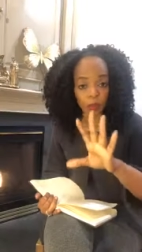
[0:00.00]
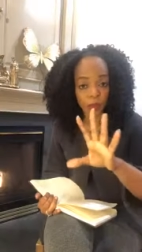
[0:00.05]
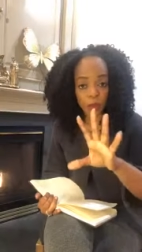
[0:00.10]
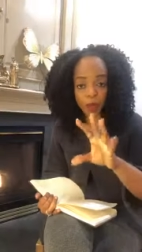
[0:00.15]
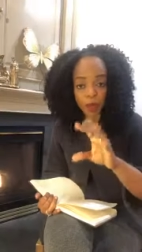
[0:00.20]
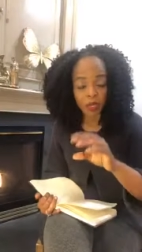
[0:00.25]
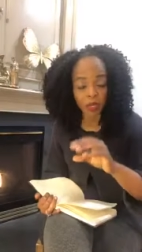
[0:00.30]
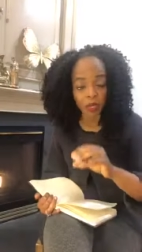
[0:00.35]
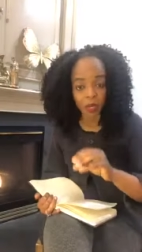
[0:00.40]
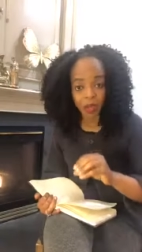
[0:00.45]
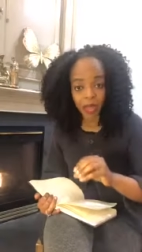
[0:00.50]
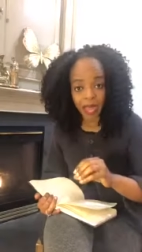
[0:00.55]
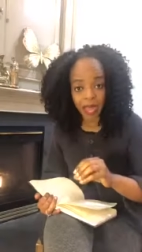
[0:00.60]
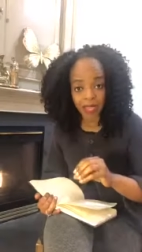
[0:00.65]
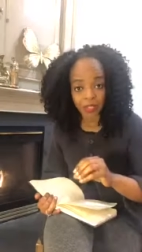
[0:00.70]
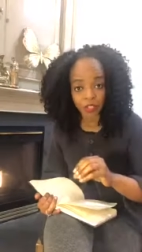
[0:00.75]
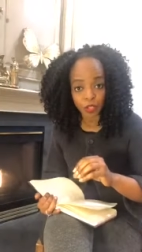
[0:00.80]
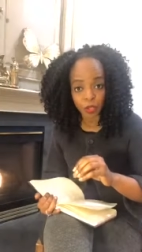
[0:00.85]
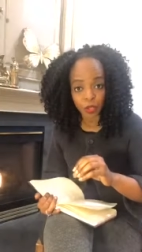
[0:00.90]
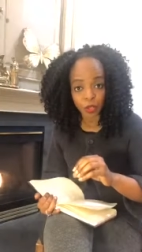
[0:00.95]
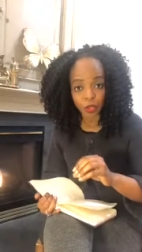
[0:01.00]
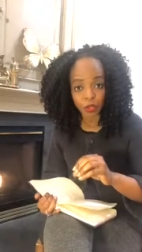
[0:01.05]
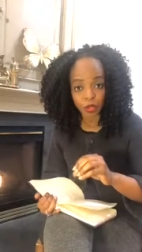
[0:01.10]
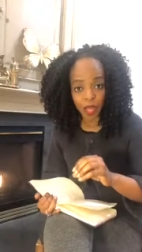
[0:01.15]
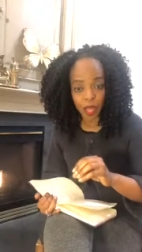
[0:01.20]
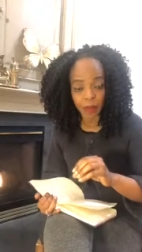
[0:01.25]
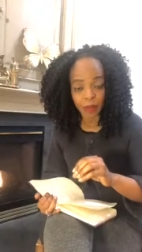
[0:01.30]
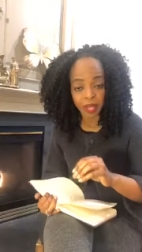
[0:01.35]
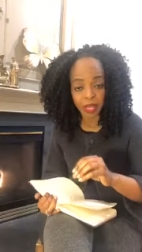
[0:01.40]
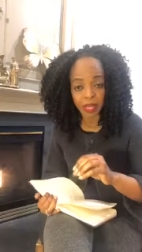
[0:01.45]
people did not ask you to
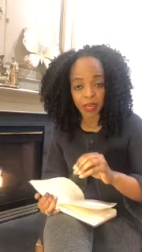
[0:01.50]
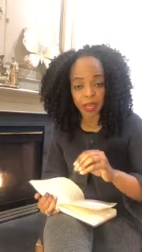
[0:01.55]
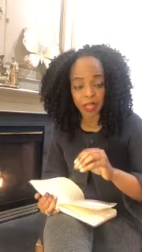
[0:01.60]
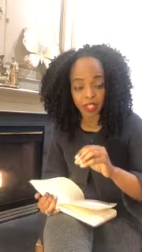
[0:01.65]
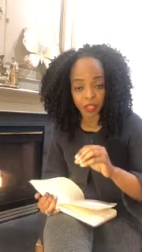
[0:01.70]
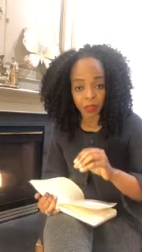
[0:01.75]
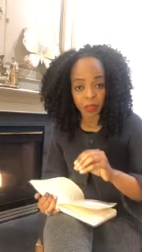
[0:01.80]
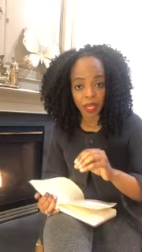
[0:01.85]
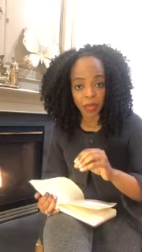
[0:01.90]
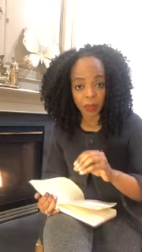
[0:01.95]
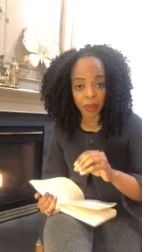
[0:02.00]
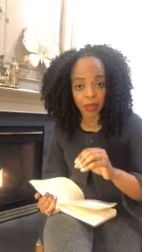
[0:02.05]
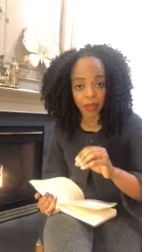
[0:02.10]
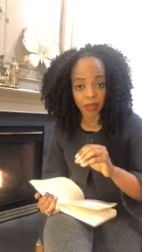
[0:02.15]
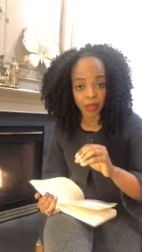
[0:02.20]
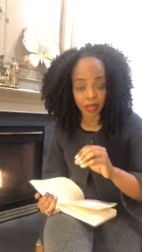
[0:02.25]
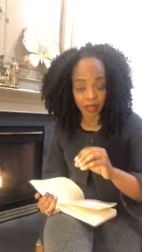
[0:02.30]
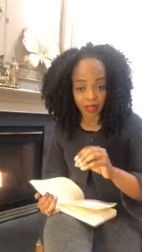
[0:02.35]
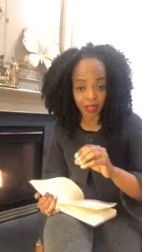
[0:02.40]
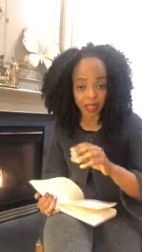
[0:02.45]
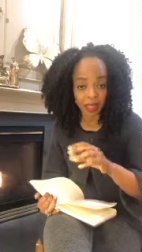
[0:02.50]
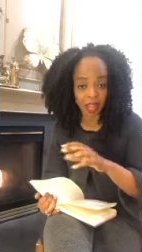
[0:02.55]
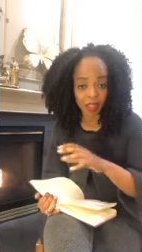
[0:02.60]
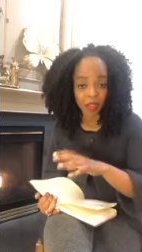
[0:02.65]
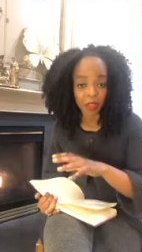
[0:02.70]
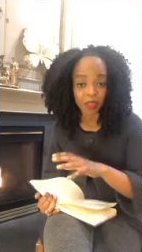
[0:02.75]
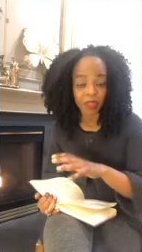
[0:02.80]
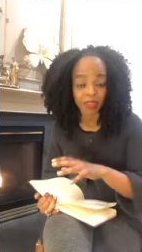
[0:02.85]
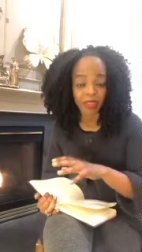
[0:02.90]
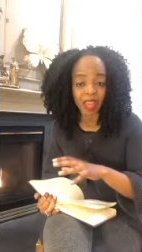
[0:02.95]
come in and speak about anything
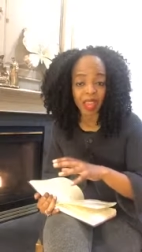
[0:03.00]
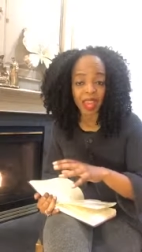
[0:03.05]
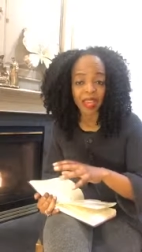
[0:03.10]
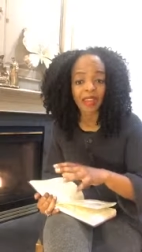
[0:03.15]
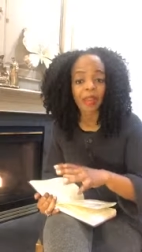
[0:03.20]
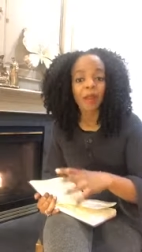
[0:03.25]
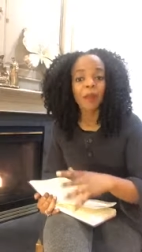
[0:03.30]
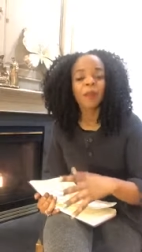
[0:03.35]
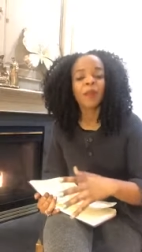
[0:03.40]
other than that